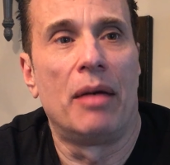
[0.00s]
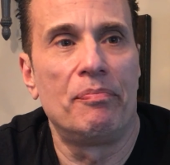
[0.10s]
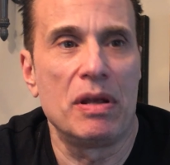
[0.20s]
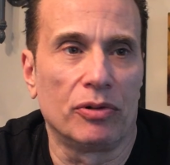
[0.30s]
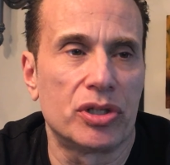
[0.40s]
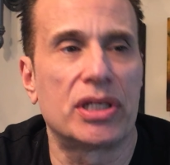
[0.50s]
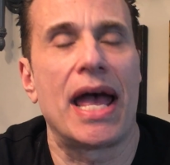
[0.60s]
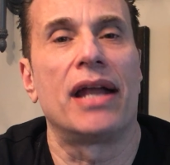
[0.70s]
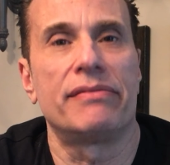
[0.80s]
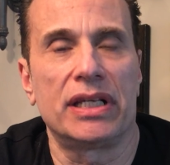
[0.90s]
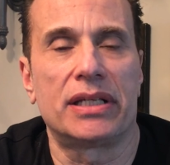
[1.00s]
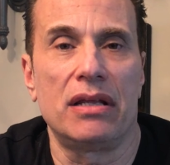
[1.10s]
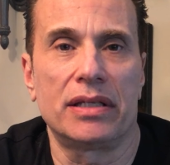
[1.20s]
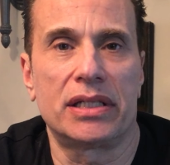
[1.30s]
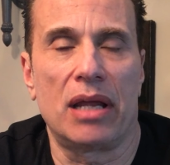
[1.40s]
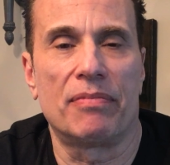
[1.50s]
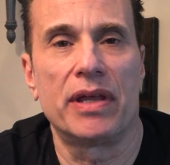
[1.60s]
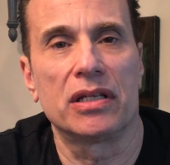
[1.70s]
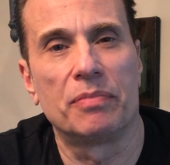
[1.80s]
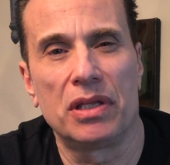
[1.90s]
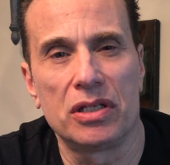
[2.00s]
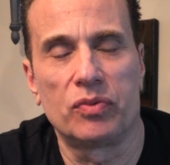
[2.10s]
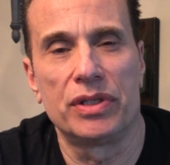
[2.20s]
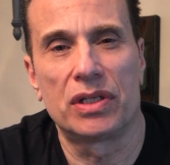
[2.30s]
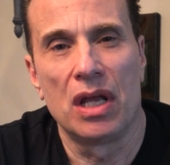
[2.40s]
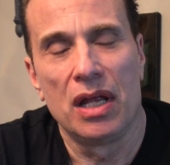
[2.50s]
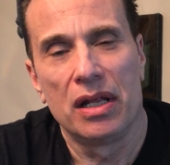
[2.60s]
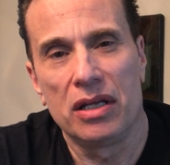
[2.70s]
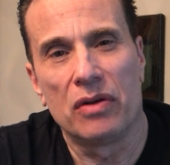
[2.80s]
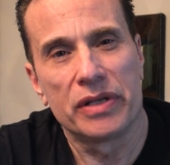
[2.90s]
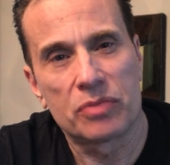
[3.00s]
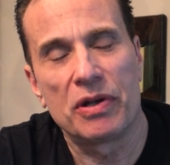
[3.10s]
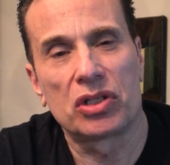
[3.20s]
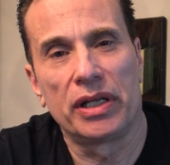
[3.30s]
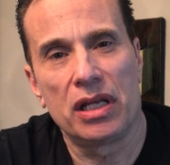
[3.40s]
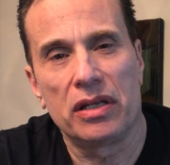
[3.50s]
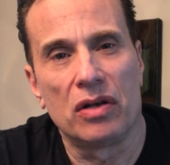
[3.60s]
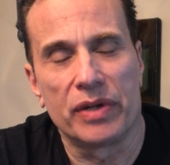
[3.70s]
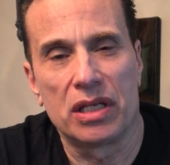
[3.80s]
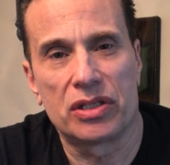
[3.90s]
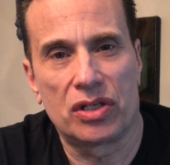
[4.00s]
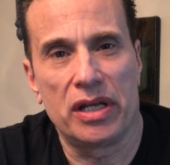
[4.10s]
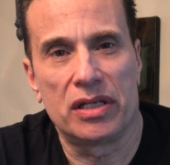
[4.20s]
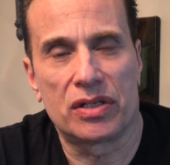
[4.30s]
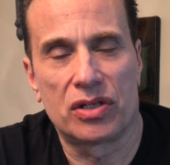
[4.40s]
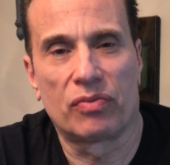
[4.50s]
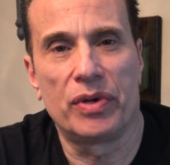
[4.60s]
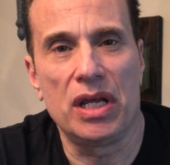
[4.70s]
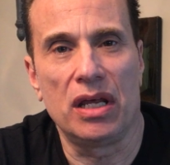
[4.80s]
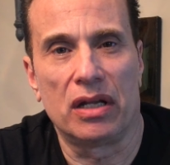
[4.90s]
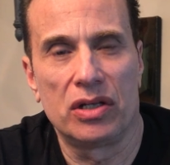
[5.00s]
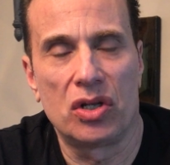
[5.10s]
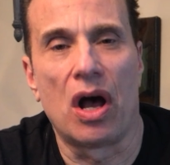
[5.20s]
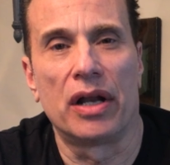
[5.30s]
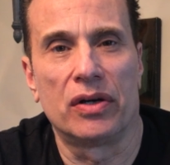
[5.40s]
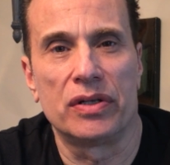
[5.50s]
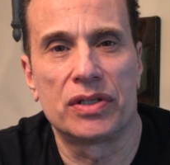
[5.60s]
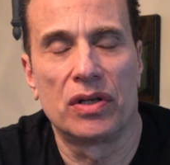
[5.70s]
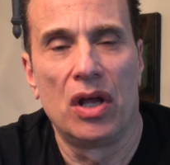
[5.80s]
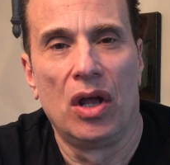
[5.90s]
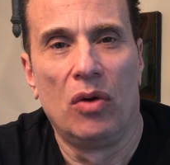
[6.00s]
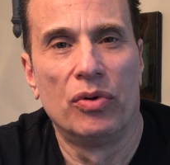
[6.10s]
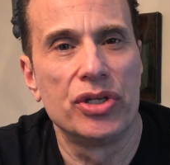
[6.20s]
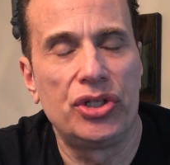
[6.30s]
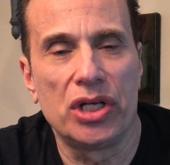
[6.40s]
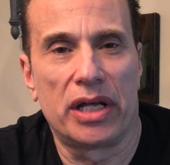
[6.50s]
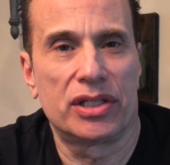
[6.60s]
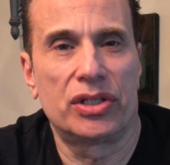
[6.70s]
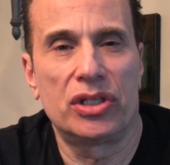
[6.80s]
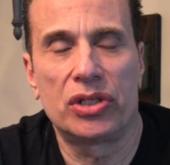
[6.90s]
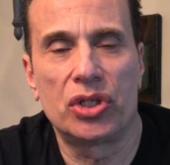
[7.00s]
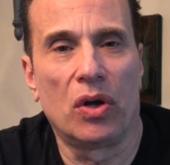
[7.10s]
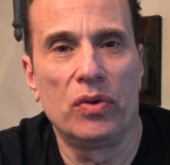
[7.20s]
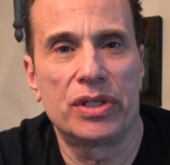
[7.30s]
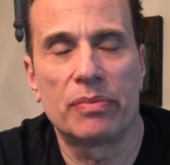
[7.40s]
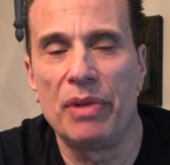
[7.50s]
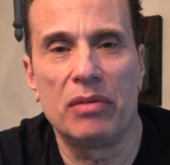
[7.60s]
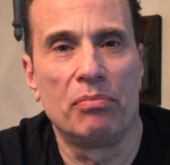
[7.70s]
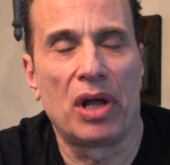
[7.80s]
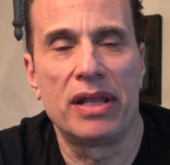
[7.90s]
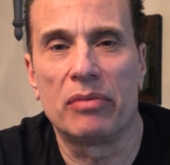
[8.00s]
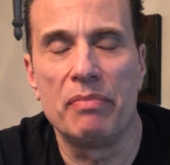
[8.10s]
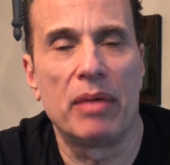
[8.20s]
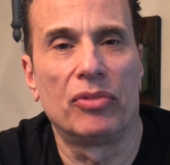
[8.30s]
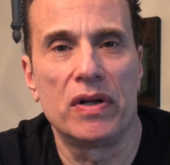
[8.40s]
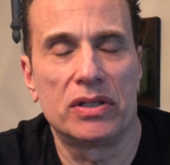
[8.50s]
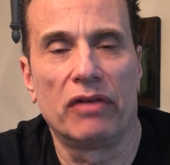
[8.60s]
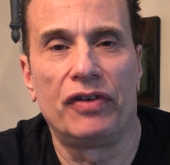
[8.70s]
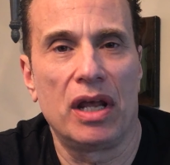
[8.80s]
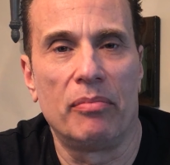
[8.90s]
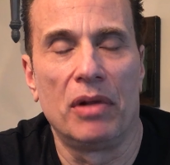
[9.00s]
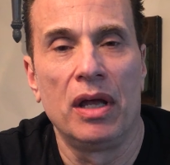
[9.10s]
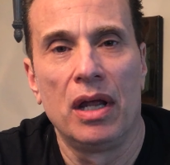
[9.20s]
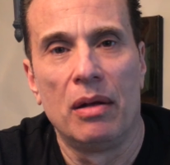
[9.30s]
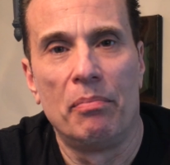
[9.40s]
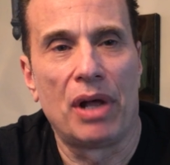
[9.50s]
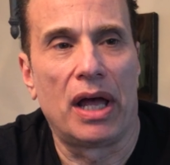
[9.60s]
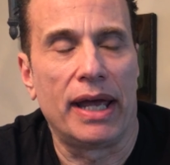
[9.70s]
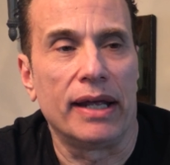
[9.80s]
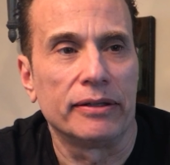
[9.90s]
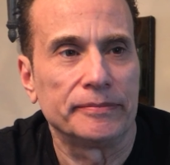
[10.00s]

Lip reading: people are sad and they say the same things. But this was, especially, his 3 daughters were just so smitten by their memories of him, by